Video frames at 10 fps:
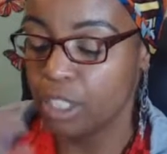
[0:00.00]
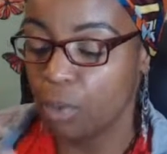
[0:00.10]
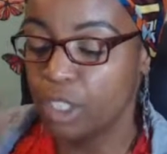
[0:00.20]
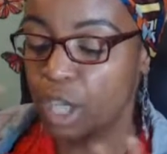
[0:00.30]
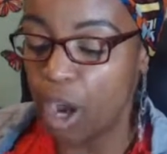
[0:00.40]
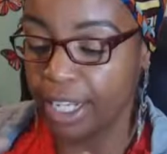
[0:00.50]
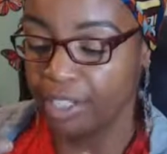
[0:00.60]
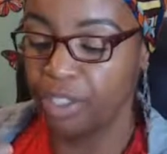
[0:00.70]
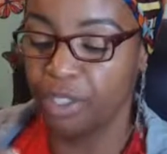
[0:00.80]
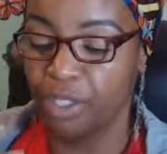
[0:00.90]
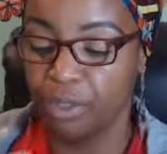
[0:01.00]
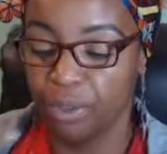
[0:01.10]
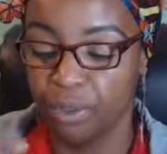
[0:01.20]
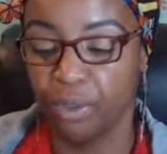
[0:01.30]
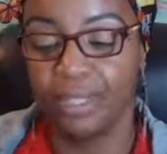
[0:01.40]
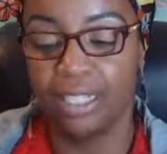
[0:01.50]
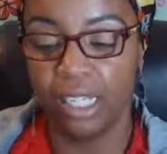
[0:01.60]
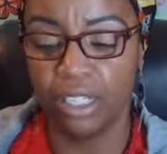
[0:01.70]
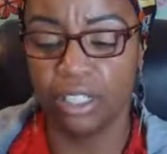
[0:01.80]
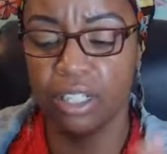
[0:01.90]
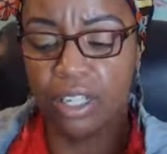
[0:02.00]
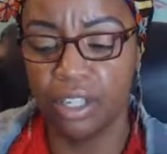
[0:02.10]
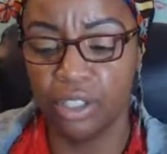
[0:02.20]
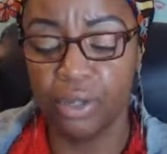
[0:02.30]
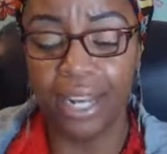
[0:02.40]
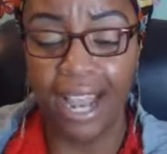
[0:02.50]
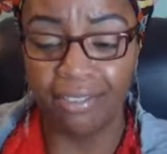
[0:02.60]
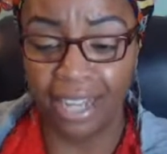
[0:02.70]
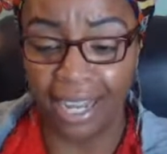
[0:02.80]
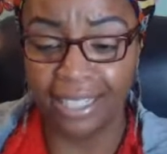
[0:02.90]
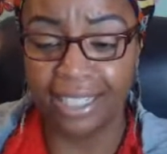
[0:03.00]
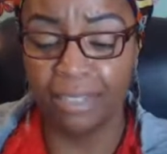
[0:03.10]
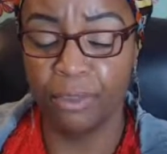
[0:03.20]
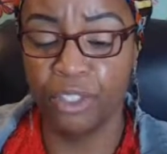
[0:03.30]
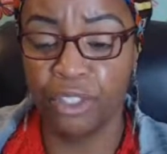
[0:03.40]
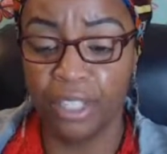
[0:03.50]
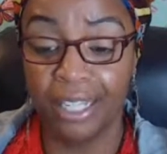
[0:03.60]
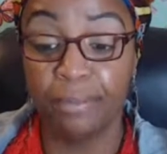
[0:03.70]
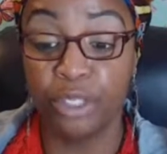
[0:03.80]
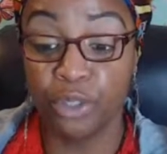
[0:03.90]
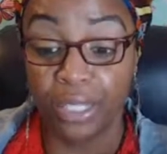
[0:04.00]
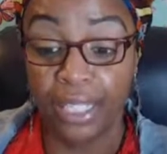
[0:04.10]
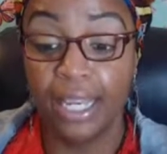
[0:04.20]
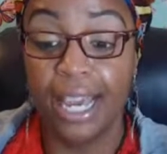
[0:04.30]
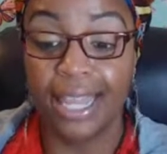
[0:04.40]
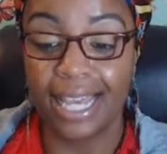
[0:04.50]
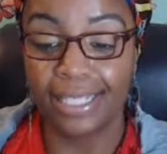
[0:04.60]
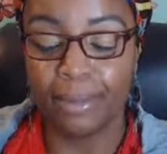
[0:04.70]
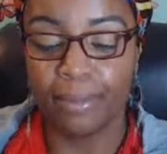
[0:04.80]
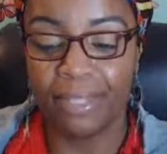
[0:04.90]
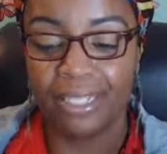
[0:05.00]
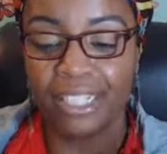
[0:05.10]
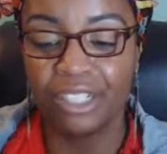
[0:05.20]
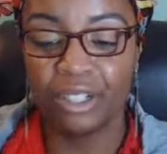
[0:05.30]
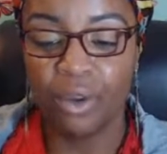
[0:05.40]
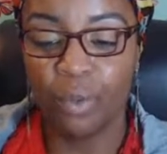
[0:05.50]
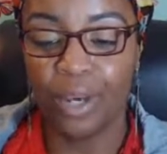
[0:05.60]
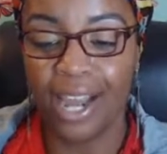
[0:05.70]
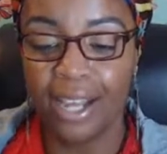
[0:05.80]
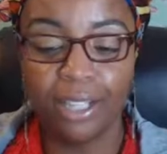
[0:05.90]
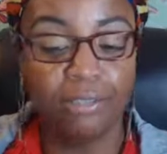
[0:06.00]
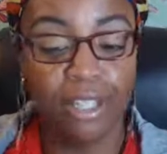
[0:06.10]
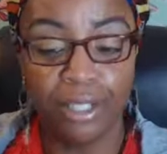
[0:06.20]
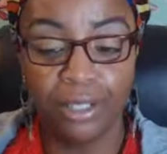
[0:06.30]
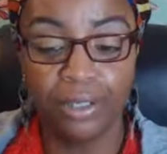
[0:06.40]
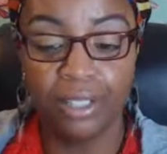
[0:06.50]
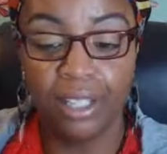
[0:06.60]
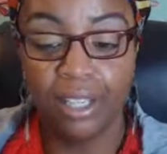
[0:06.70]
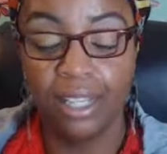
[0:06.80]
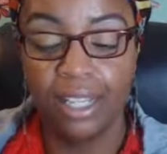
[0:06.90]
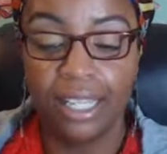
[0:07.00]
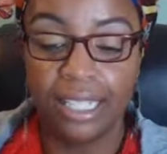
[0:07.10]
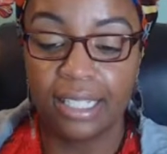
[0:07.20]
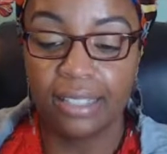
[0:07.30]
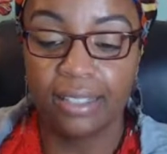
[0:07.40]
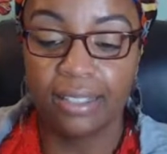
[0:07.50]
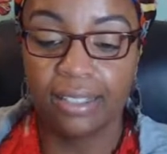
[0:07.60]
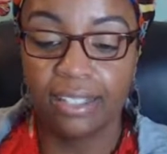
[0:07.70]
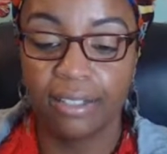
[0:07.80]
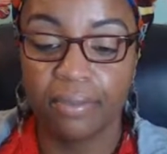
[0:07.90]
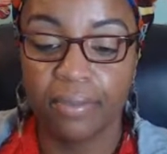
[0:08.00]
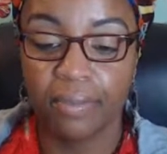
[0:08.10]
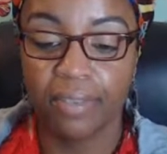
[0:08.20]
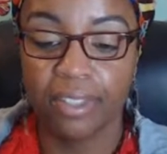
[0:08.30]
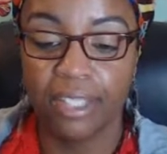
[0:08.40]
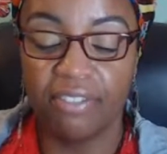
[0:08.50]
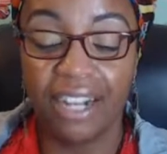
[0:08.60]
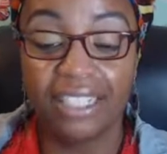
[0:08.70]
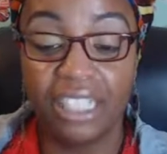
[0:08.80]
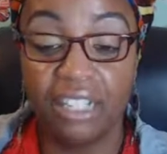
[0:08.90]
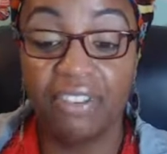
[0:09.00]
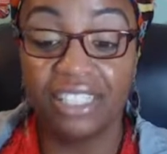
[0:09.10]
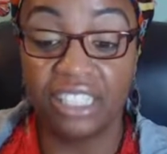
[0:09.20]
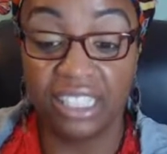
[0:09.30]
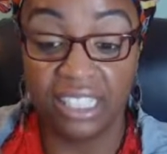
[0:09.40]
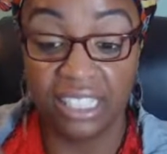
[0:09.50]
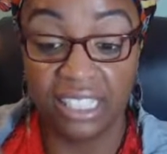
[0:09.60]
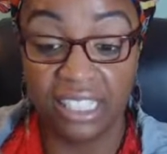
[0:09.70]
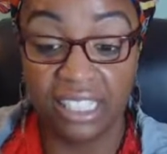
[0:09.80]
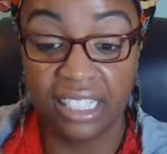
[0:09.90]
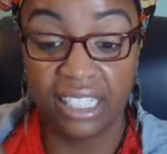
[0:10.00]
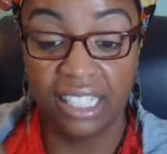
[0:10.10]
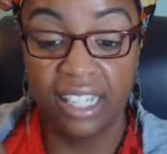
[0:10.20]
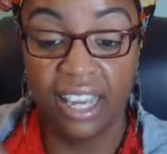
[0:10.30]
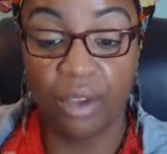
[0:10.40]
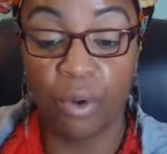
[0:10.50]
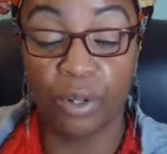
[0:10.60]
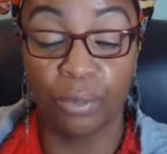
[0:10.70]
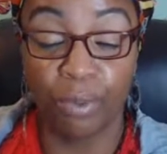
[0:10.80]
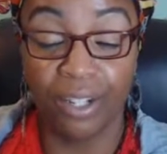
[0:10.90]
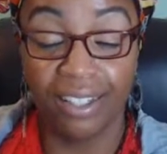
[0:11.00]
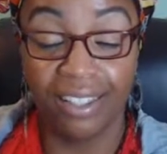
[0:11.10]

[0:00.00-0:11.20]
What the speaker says: someone talking to you through meditation. You can have guided imagery and that type of meditation. What I have learned is if I just sit and work on